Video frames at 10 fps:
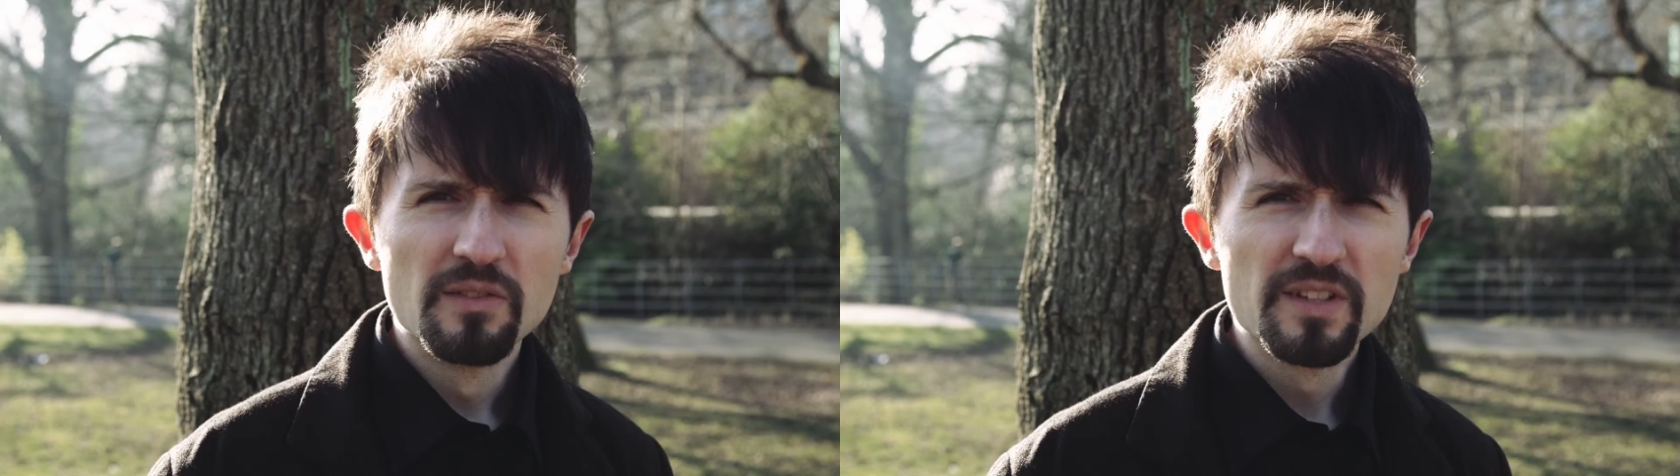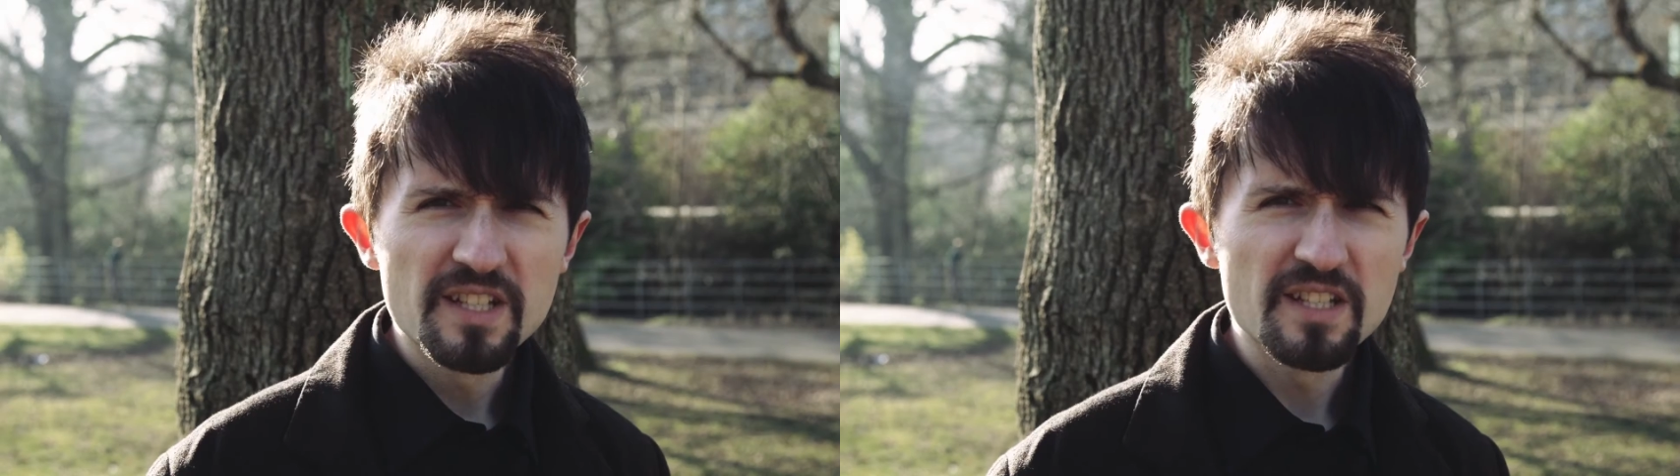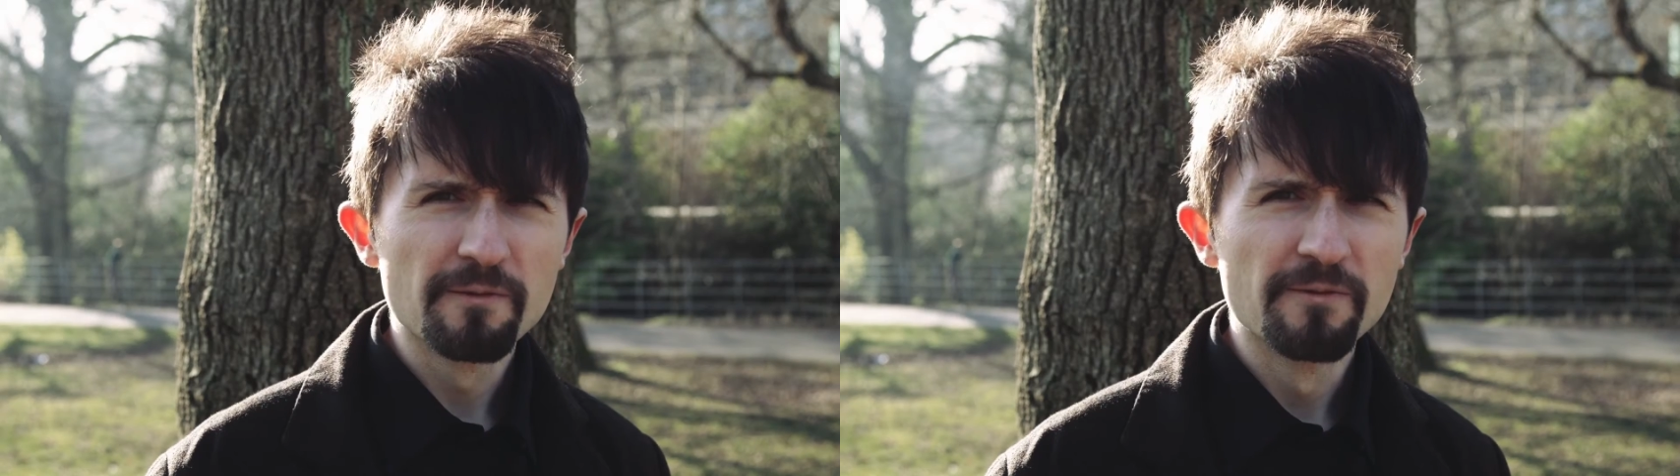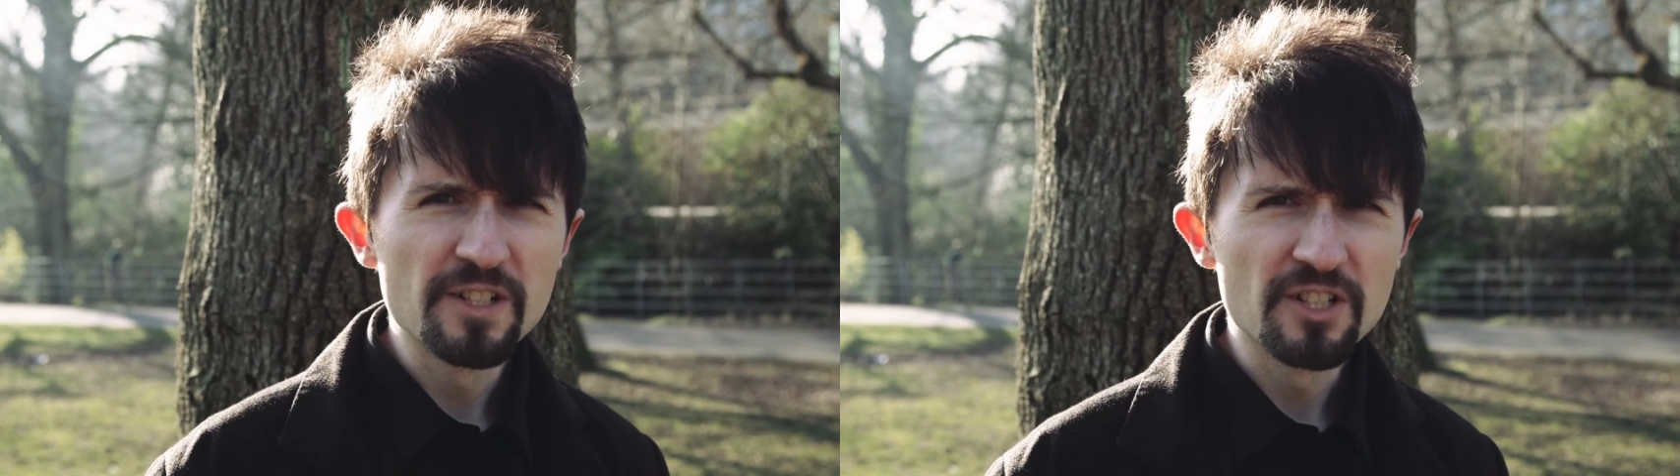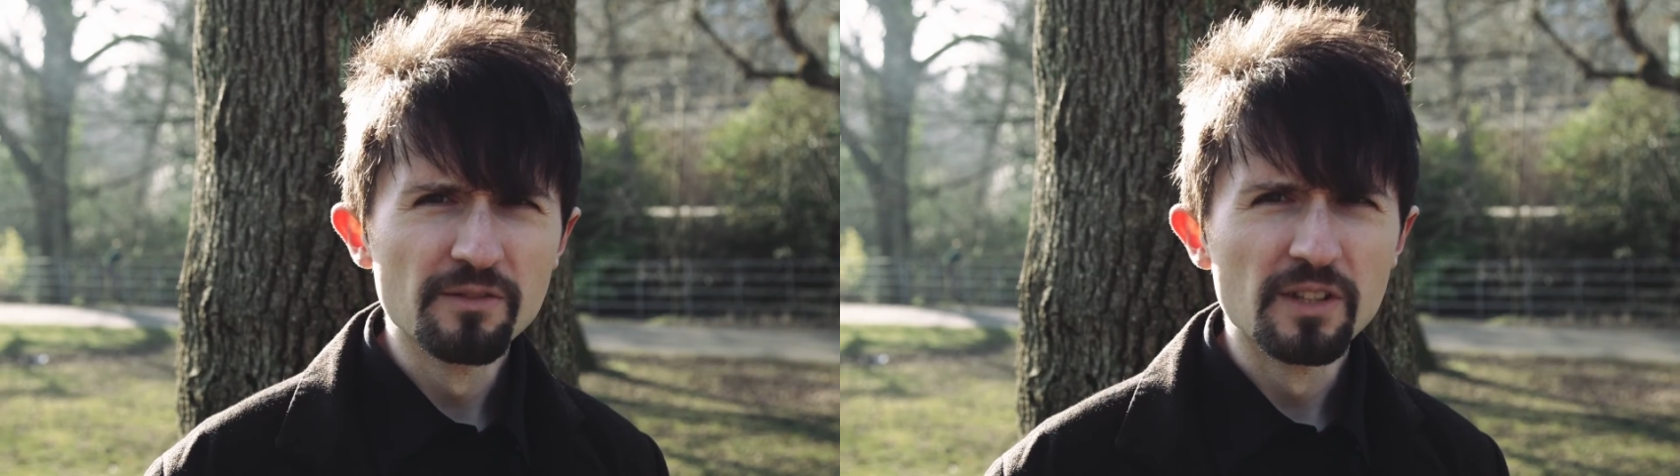This is a
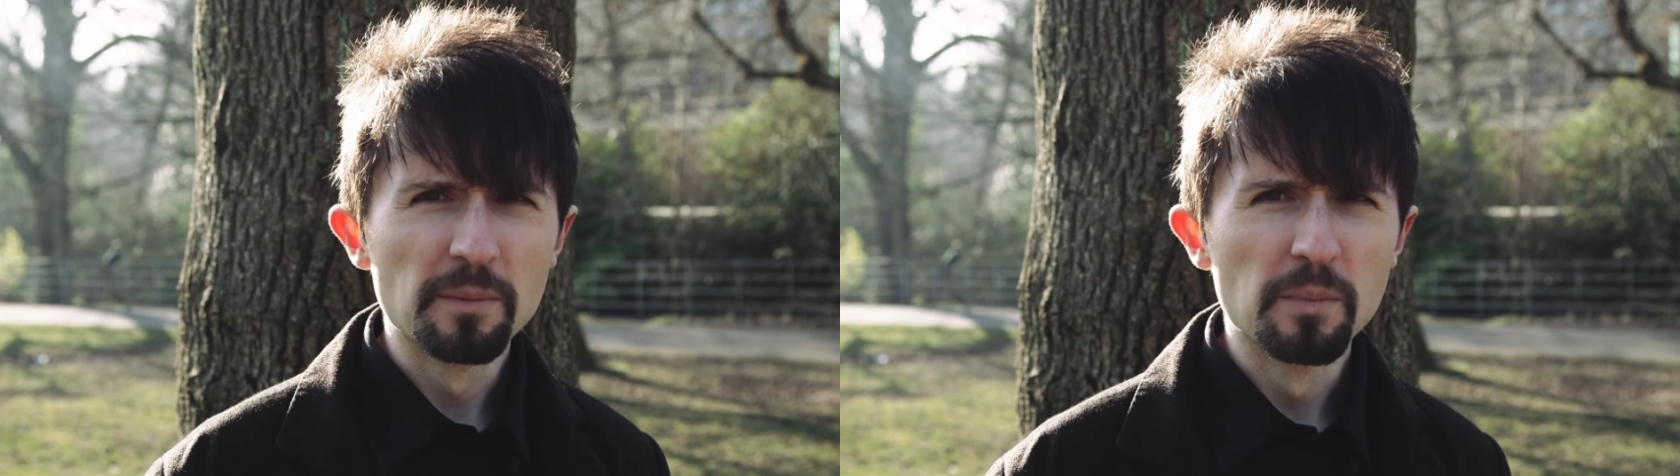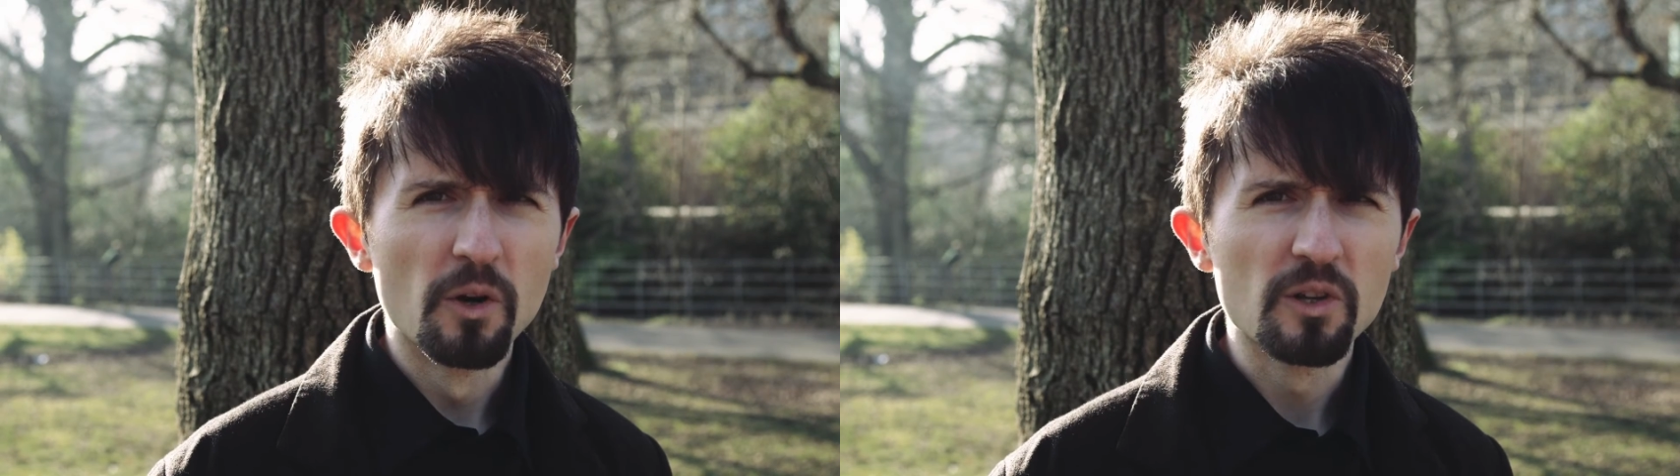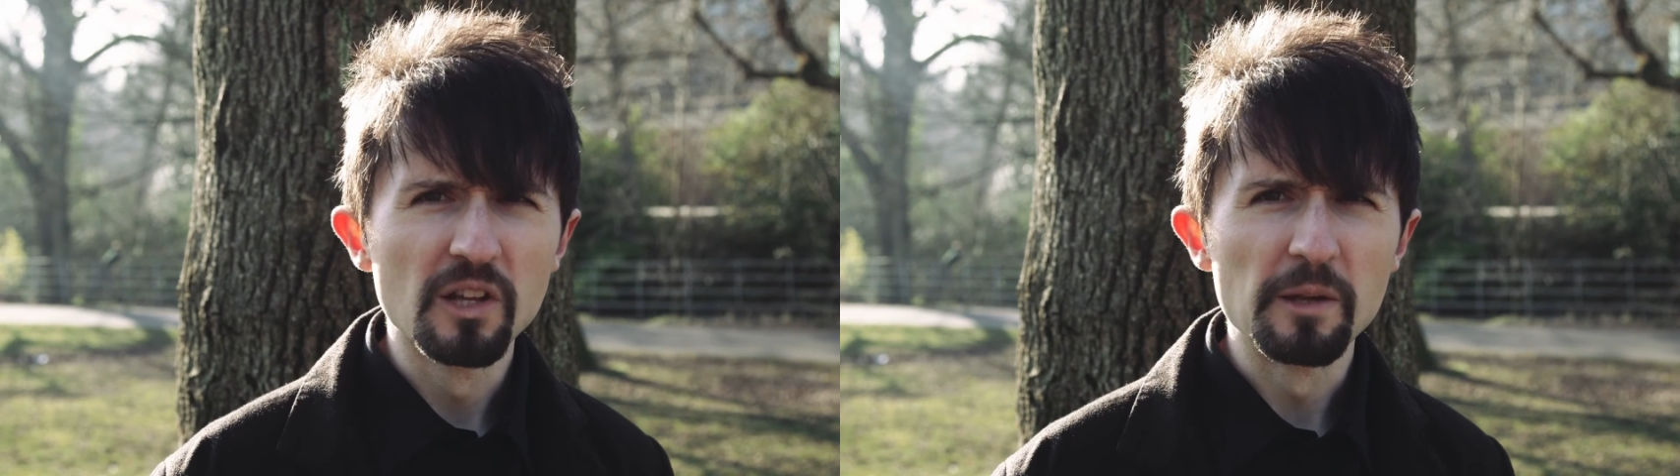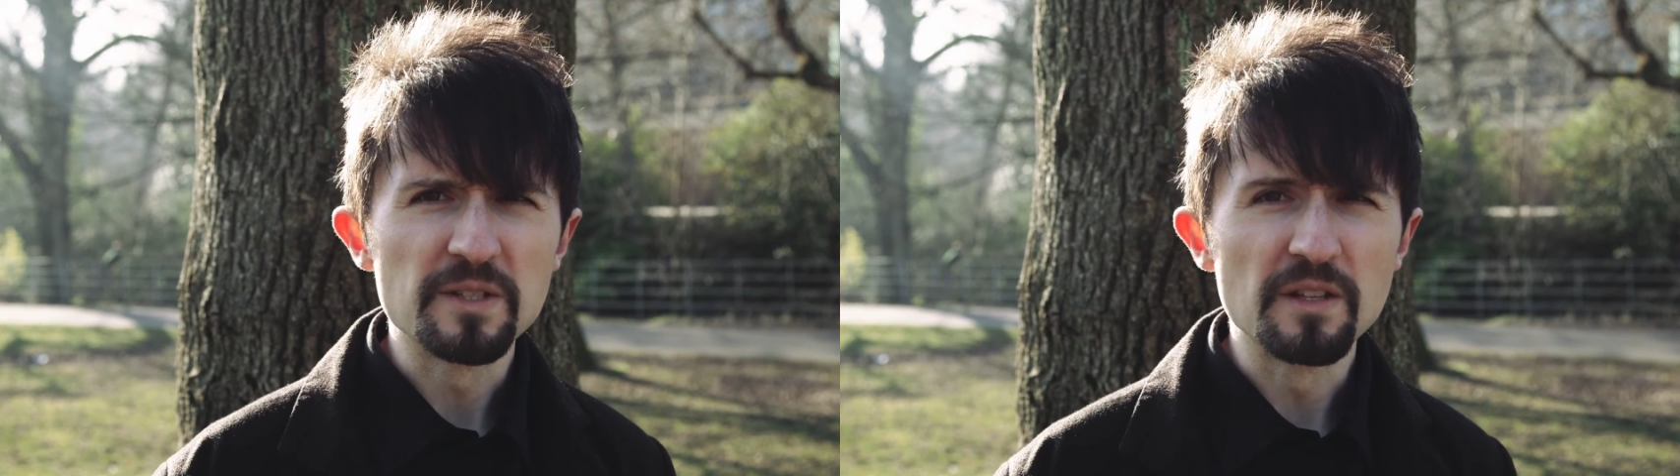vision of the apocalypse